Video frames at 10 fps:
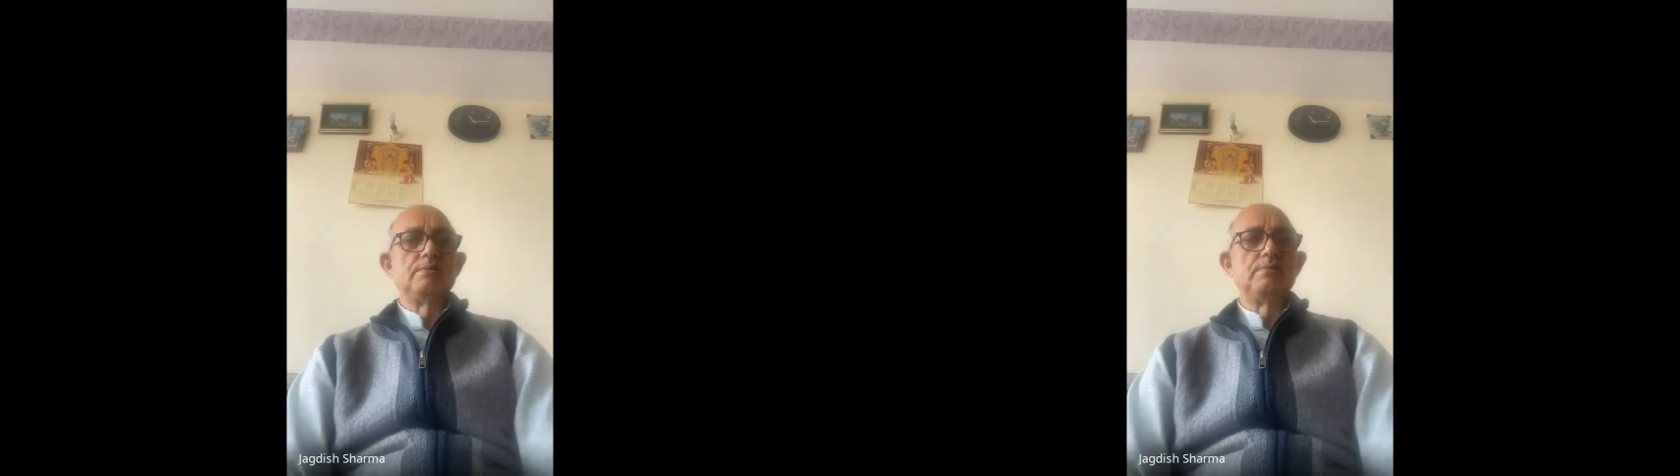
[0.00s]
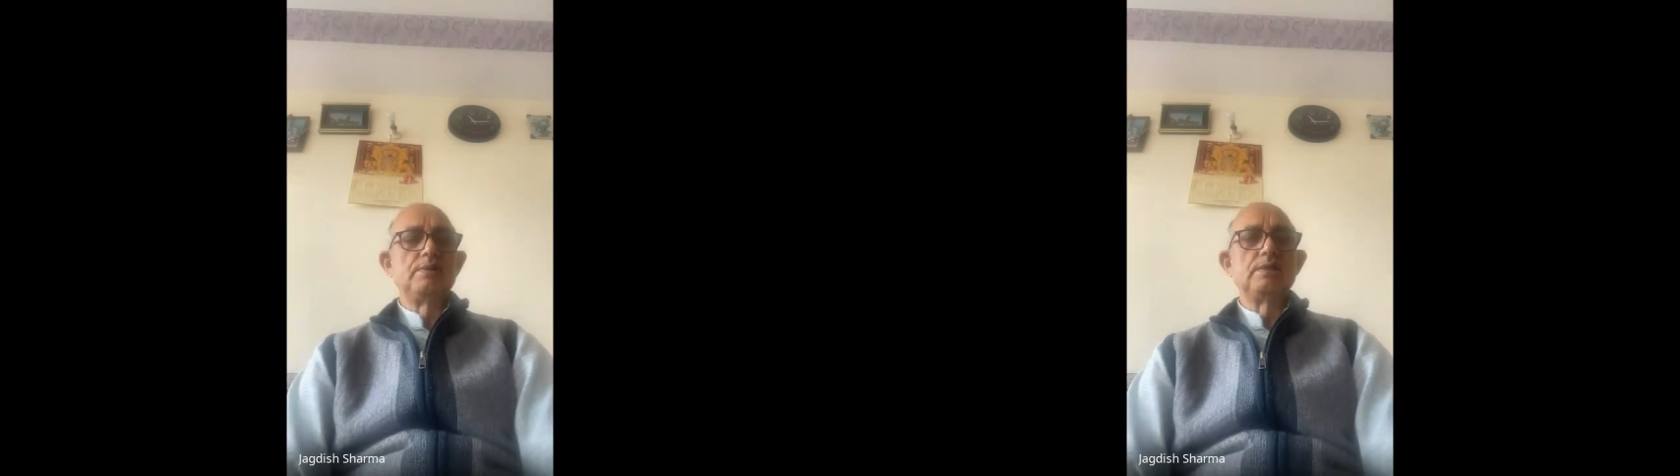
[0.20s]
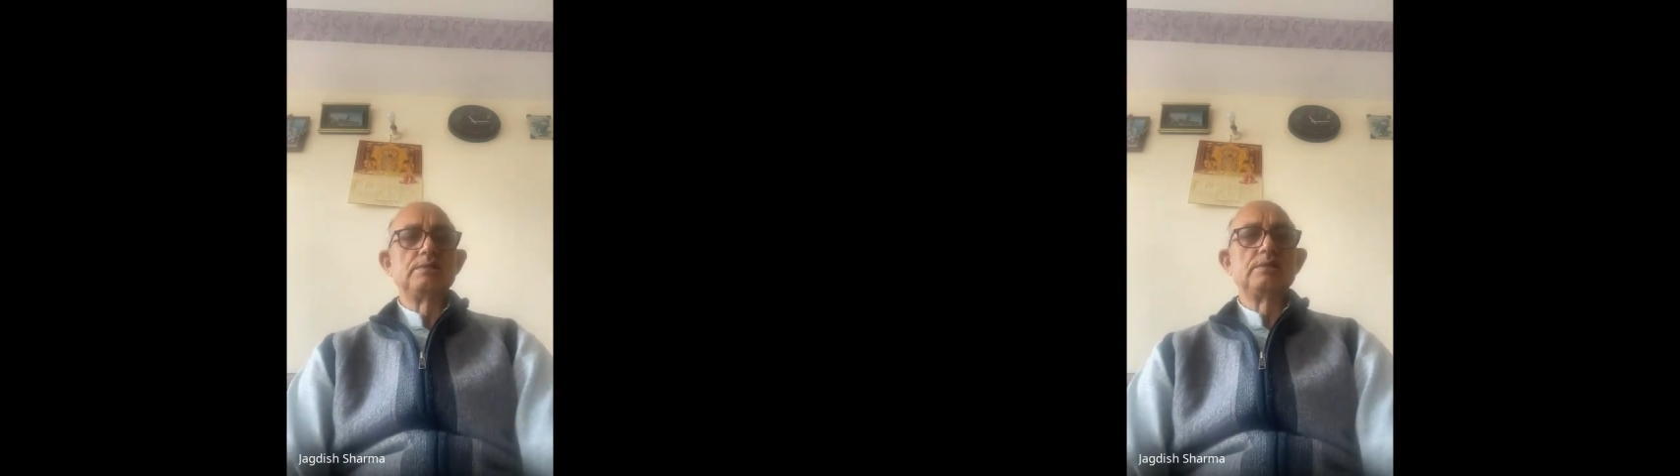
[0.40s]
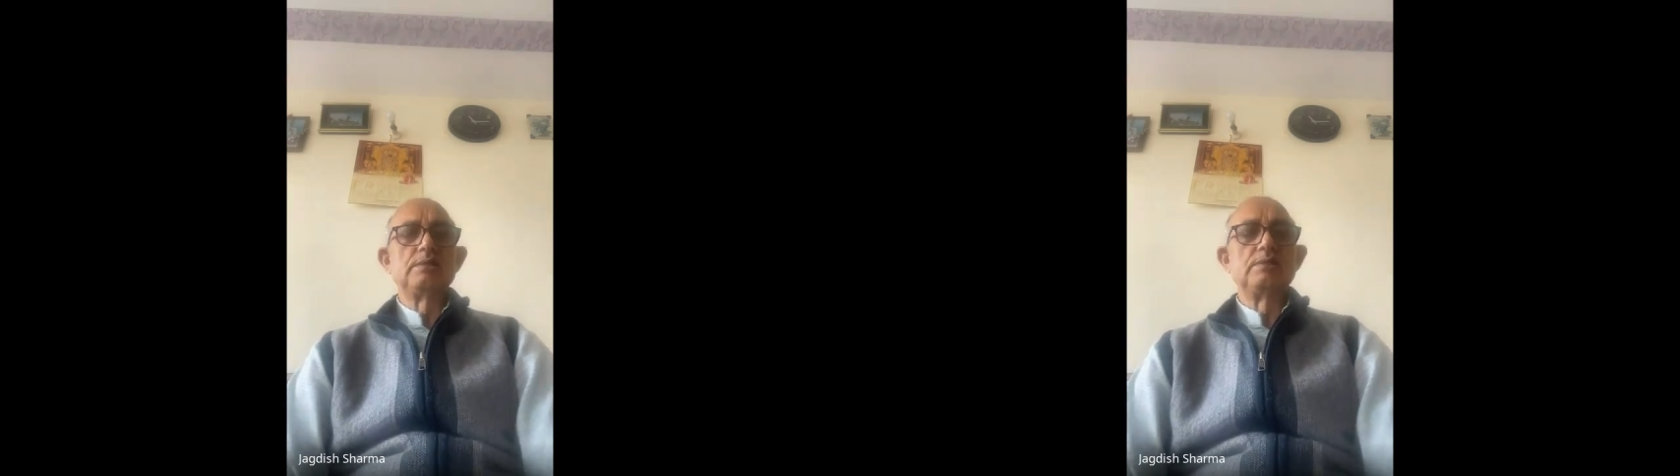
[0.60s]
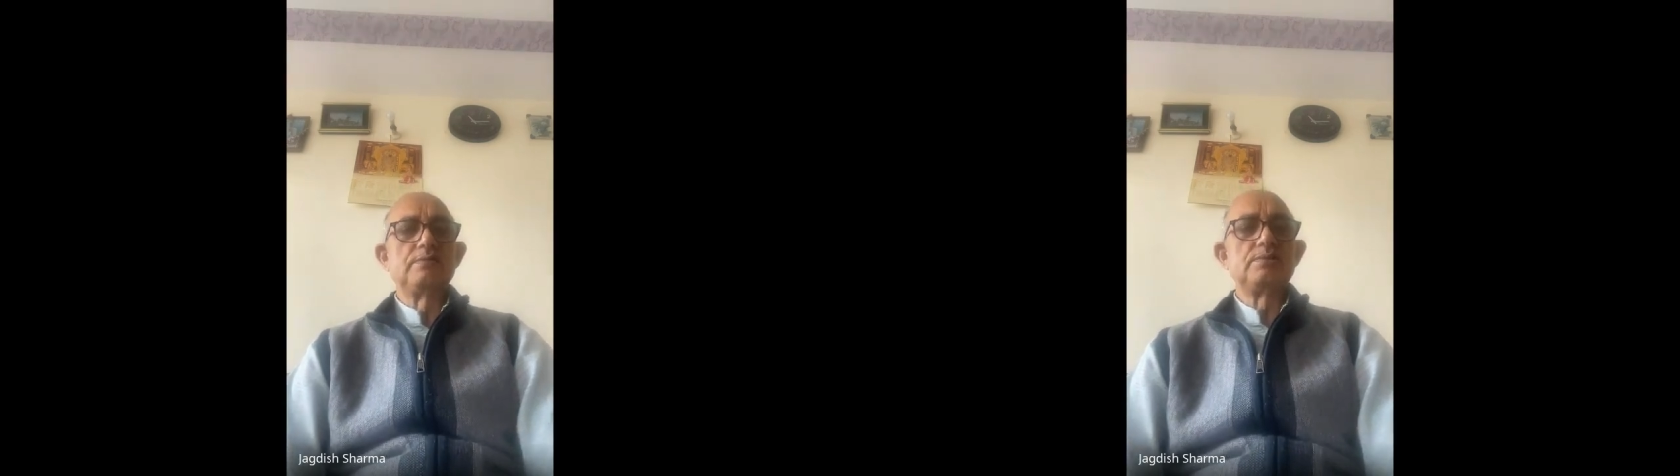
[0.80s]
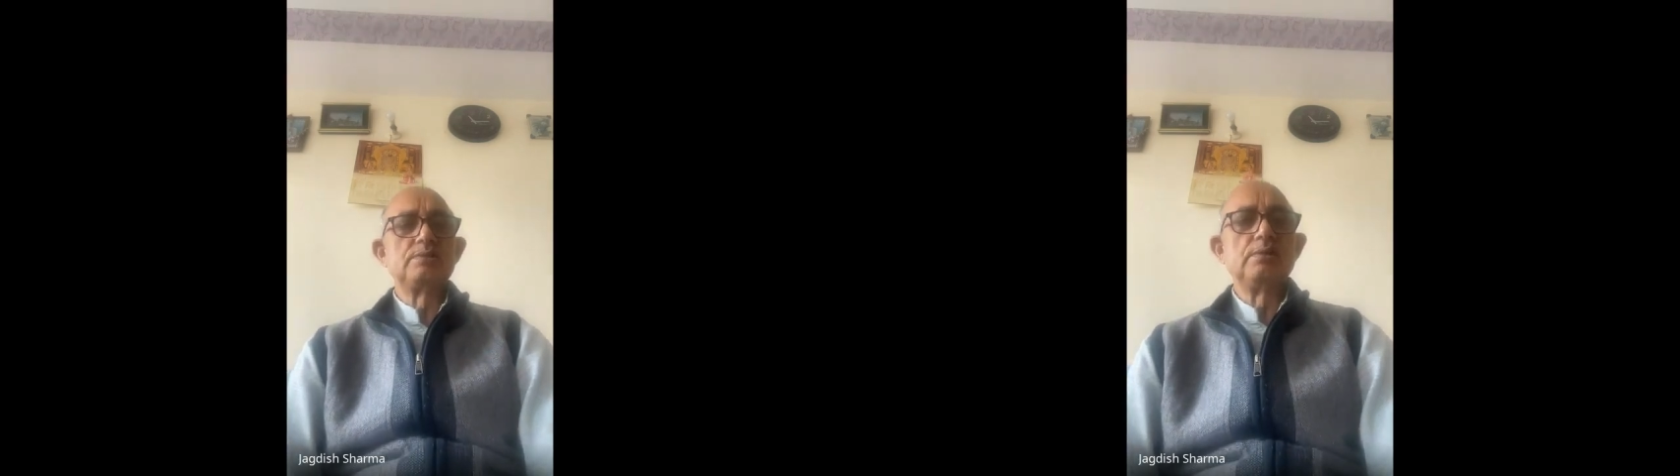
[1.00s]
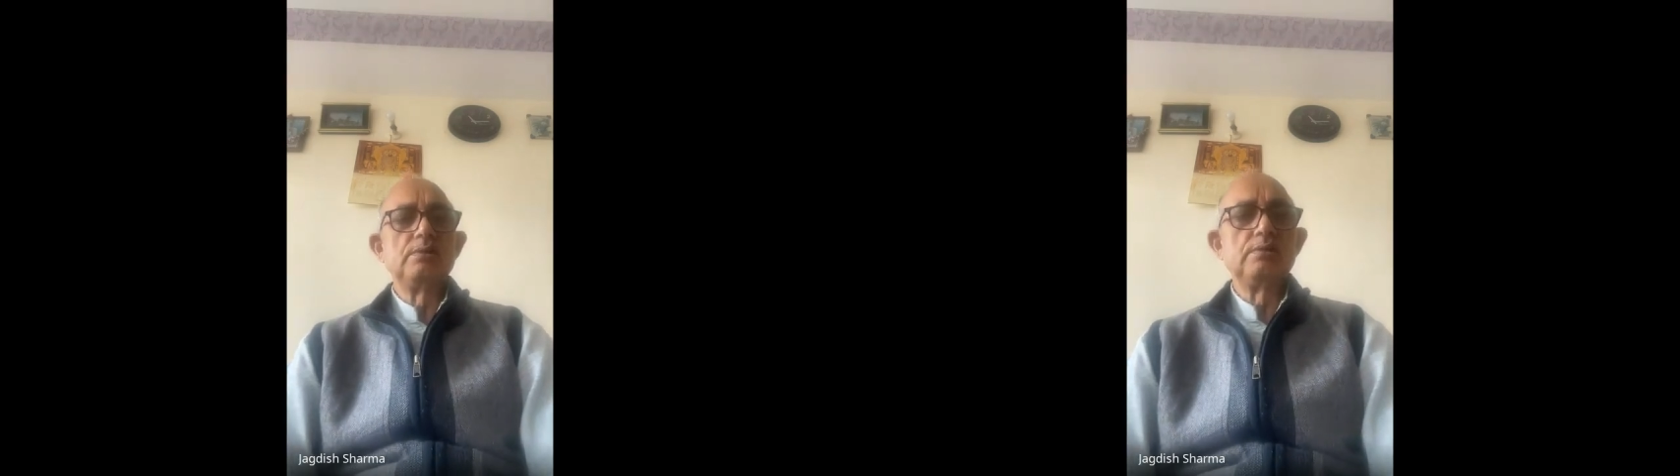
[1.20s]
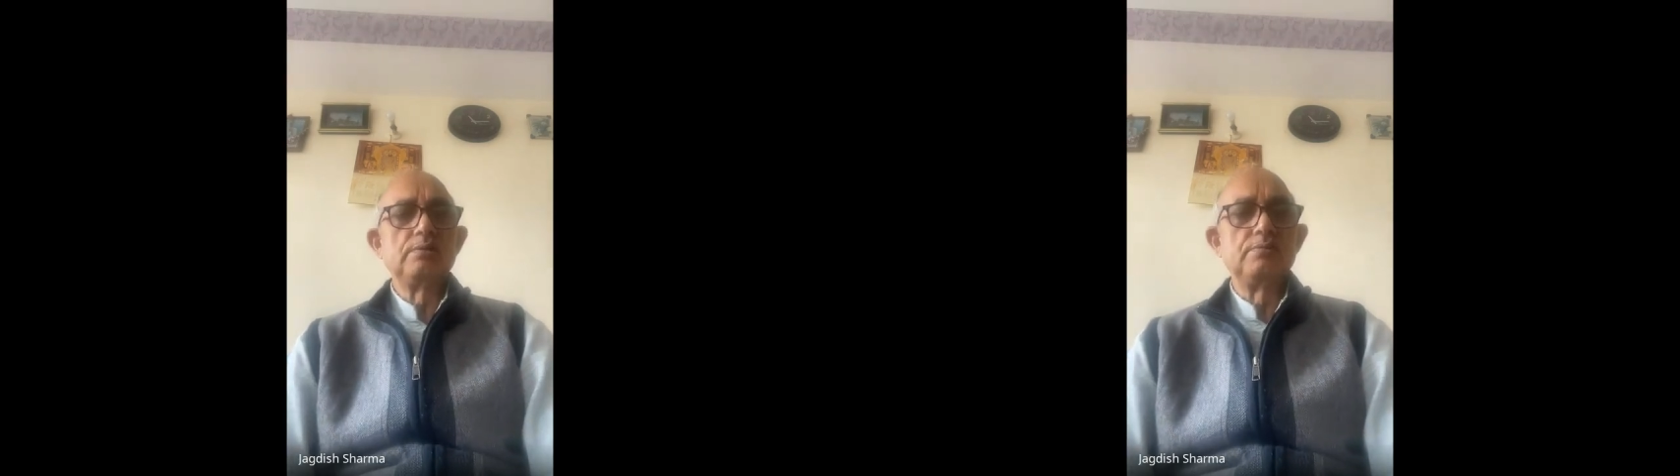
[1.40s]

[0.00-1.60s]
whereas the conventional